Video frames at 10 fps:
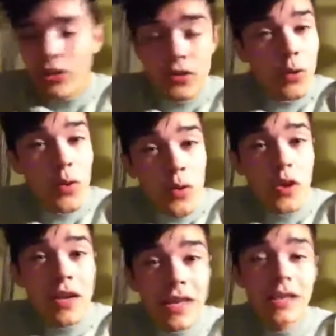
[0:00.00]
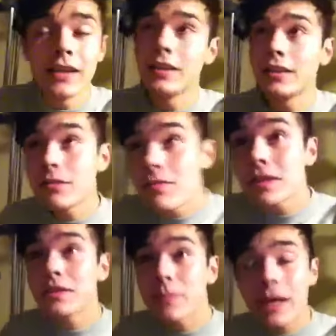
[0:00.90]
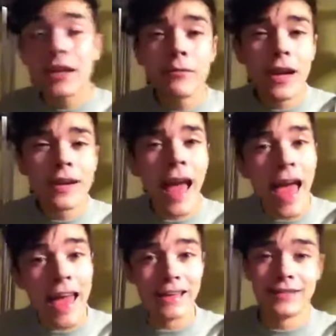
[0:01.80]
2.30. She messaged back at around 8.